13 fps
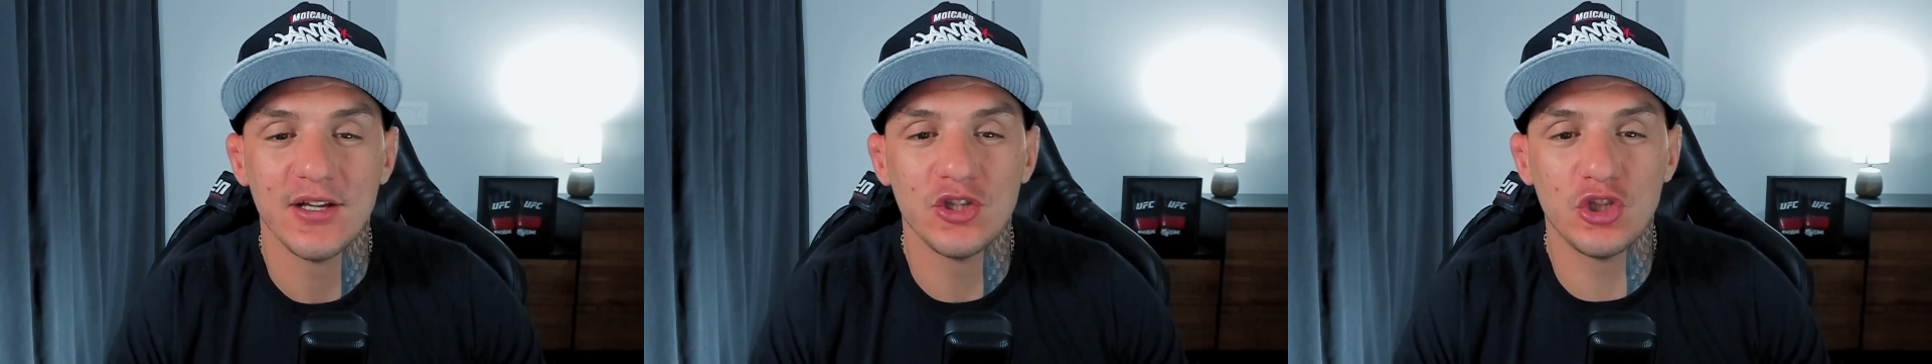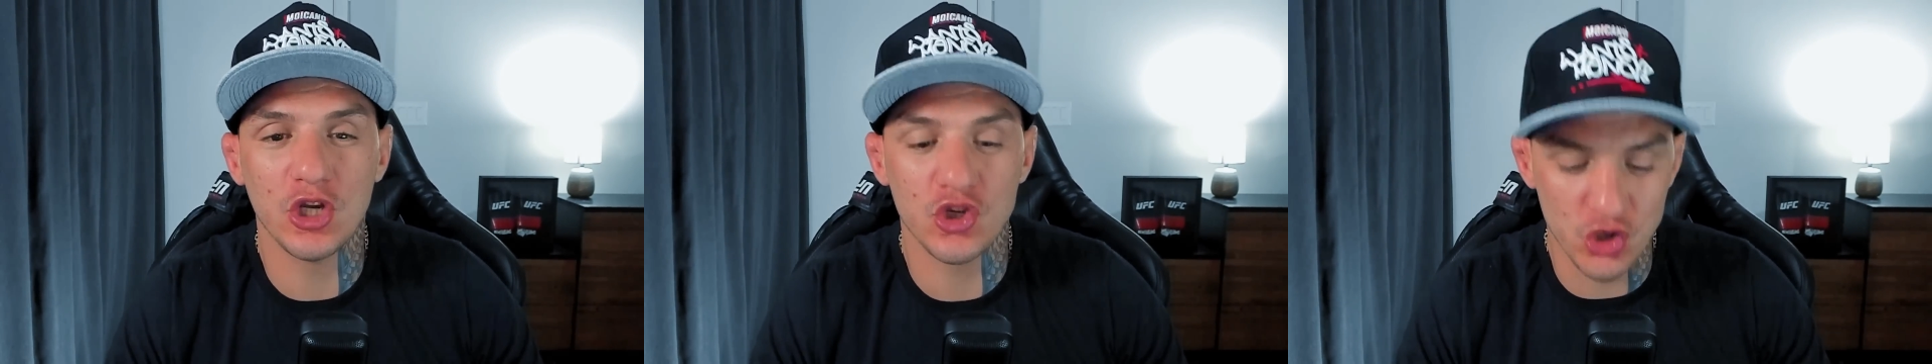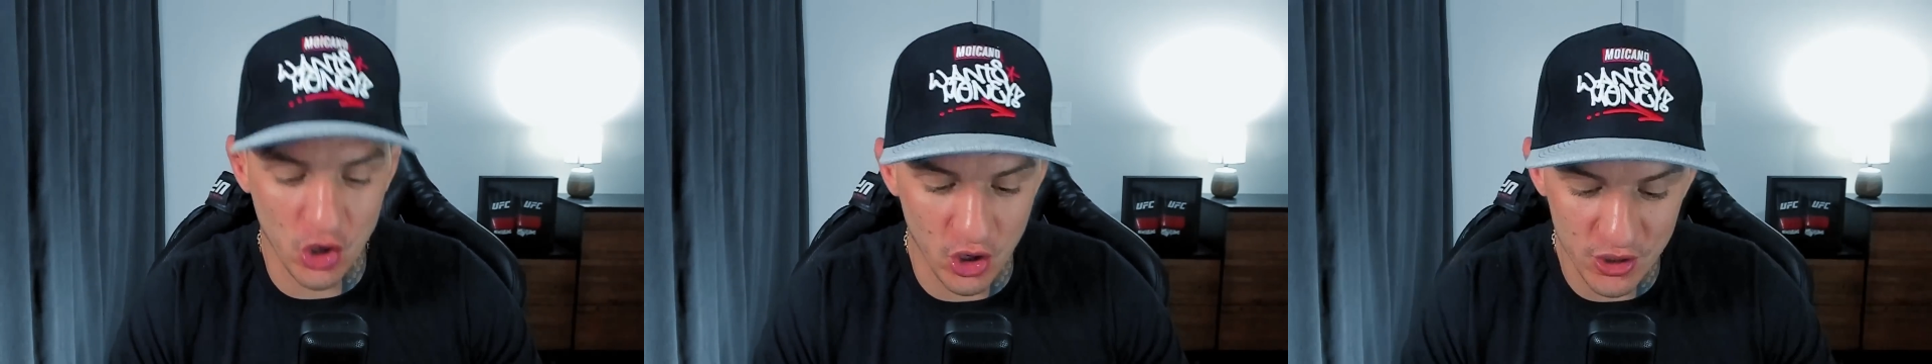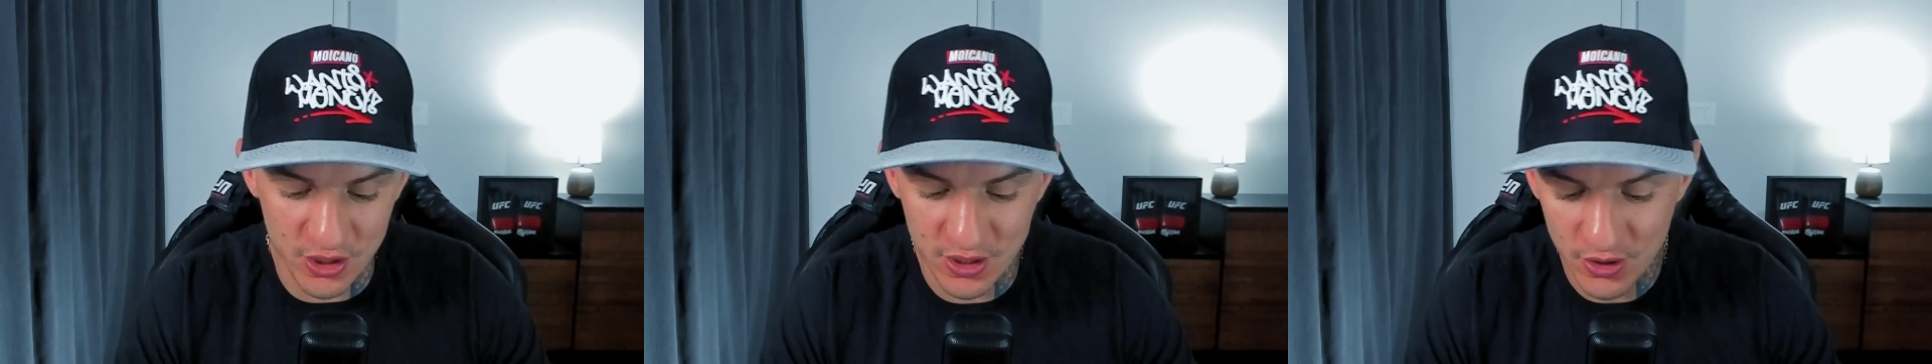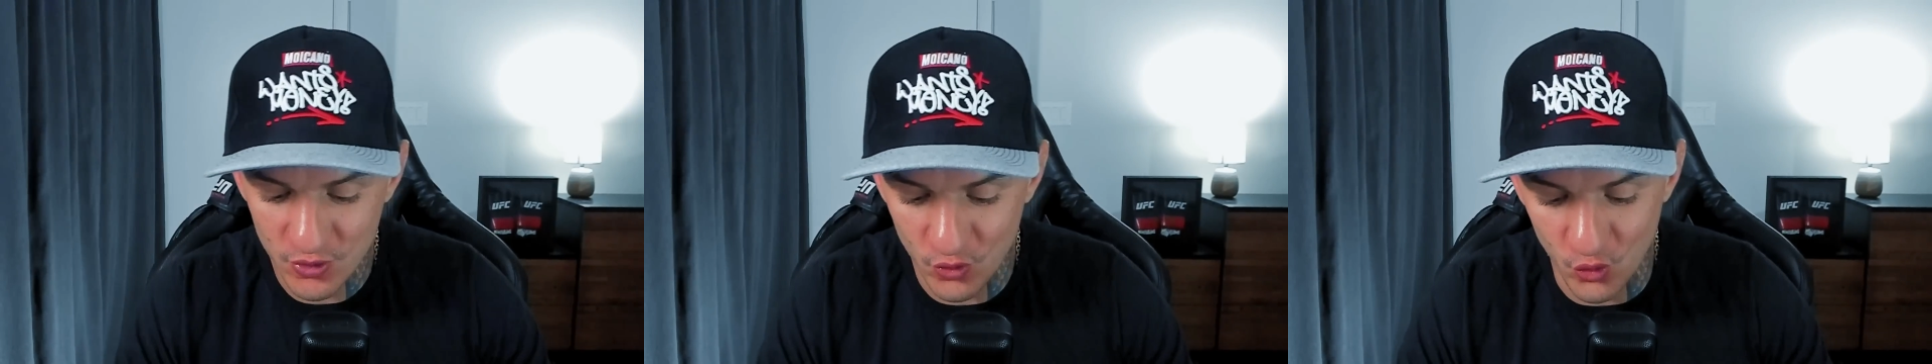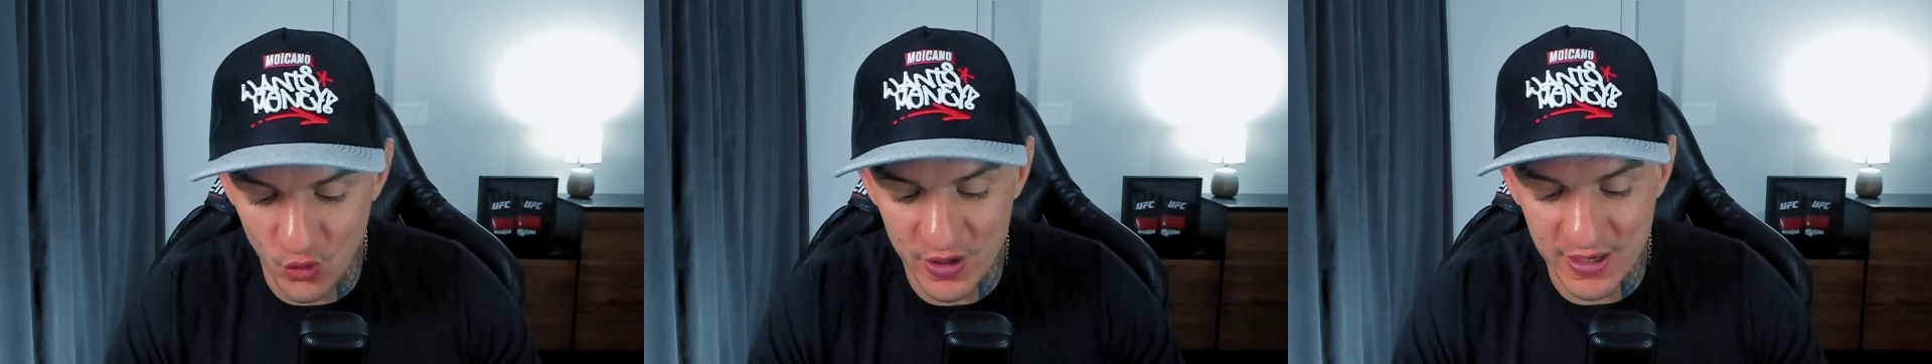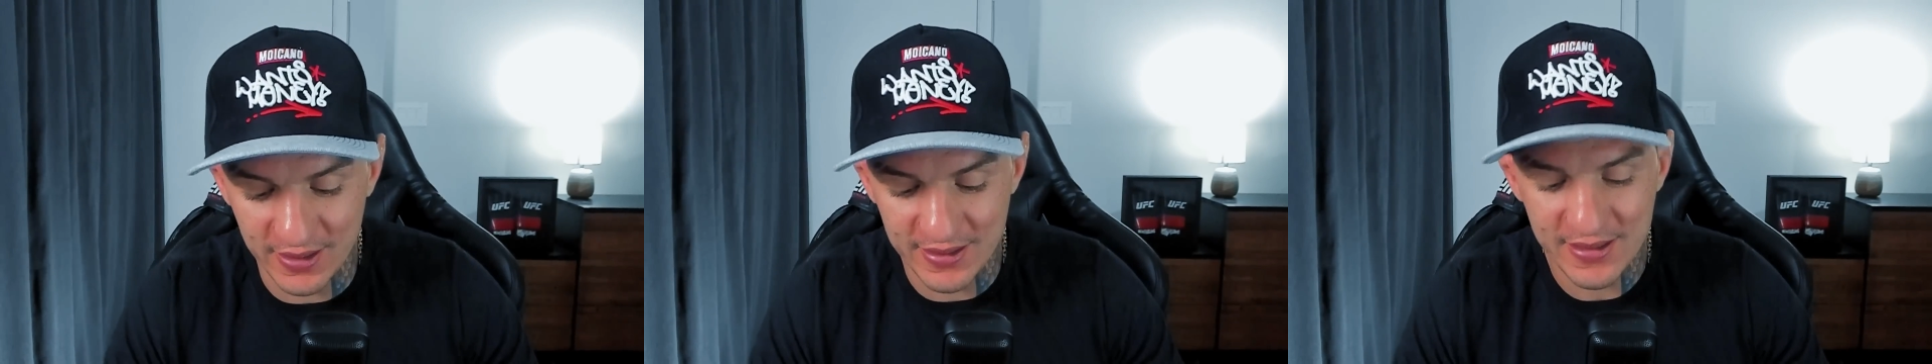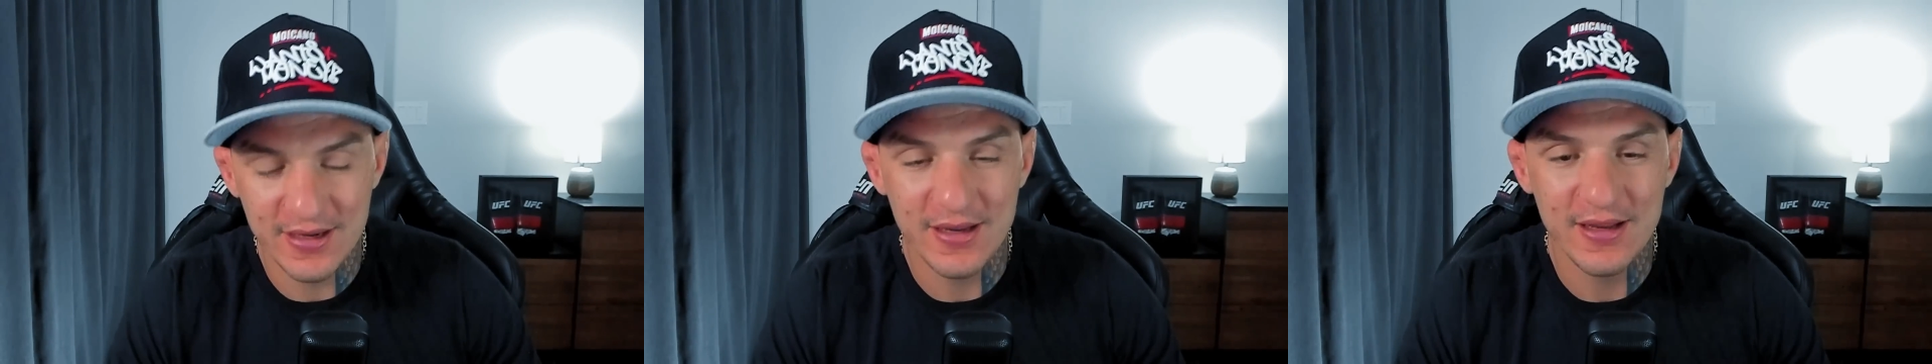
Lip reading: the journey really